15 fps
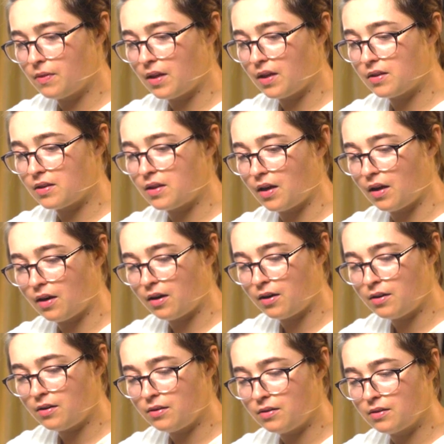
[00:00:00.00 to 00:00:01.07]
and
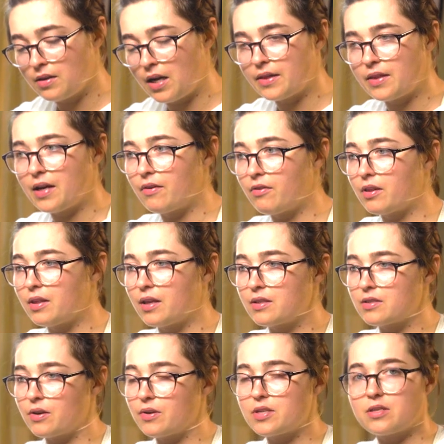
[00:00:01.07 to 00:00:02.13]
care. Not that everything
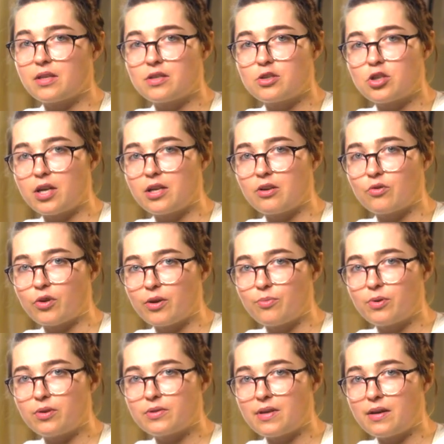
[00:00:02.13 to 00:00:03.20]
is always sunshine and
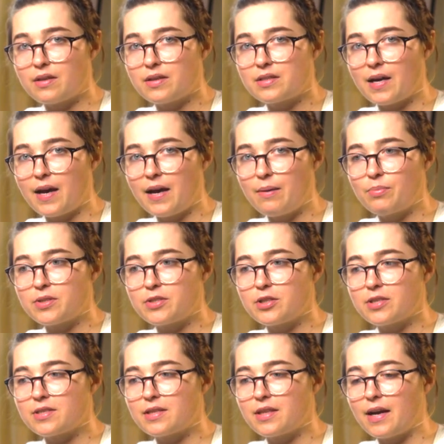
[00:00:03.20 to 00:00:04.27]
rainbows all the time, but
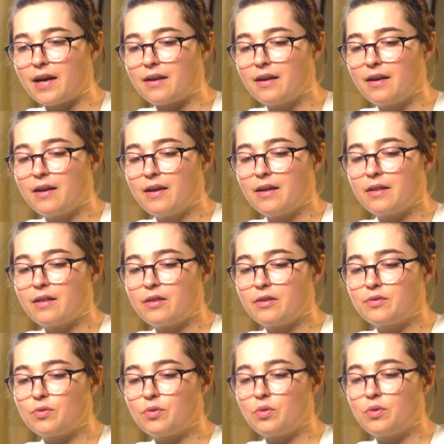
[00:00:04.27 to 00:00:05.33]
just that
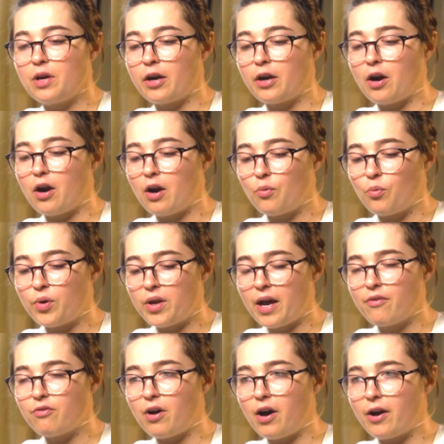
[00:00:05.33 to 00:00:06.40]
there, we
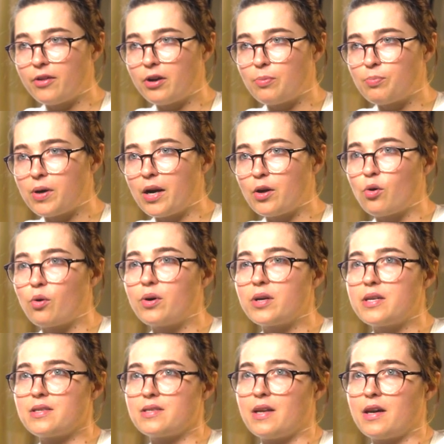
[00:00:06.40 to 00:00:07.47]
have other
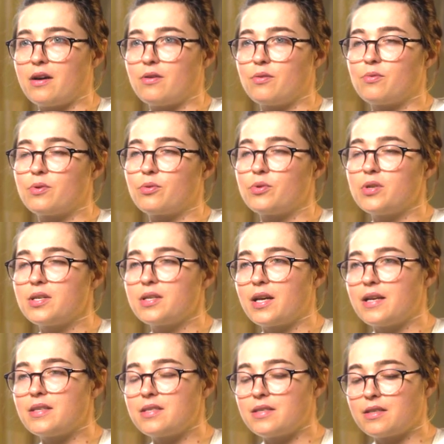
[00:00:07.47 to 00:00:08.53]
priorities now. We're
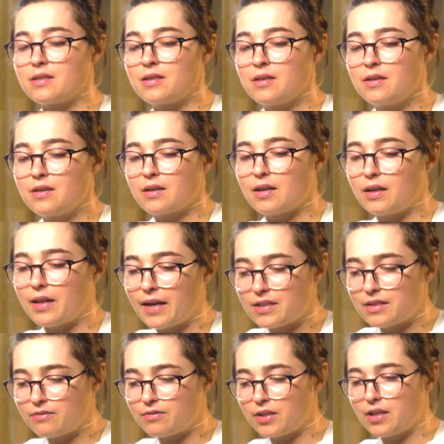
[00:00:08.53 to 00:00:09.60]
realizing
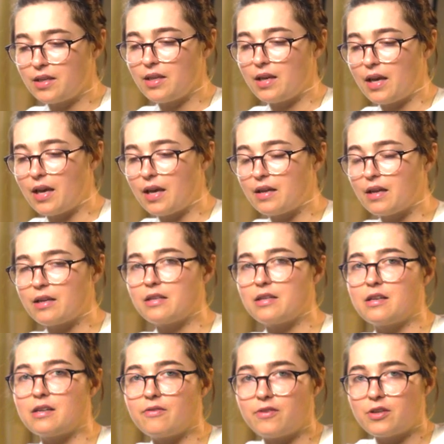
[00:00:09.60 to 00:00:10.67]
collectively and on an
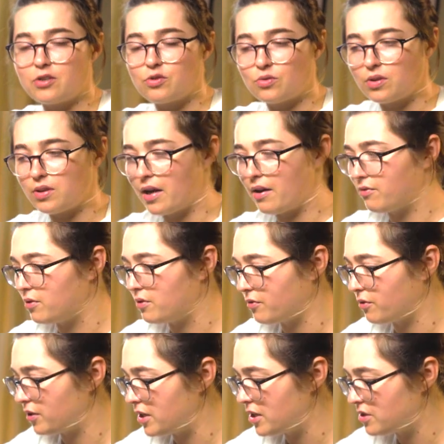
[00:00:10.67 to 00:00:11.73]
individual level
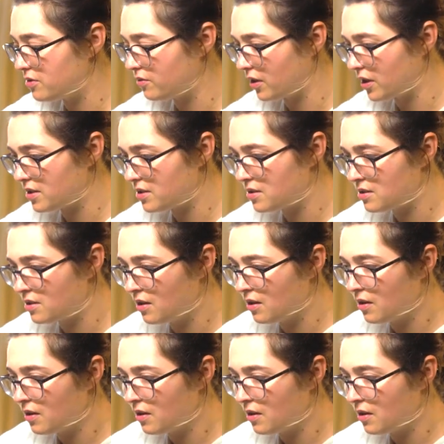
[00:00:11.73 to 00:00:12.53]
for each of us,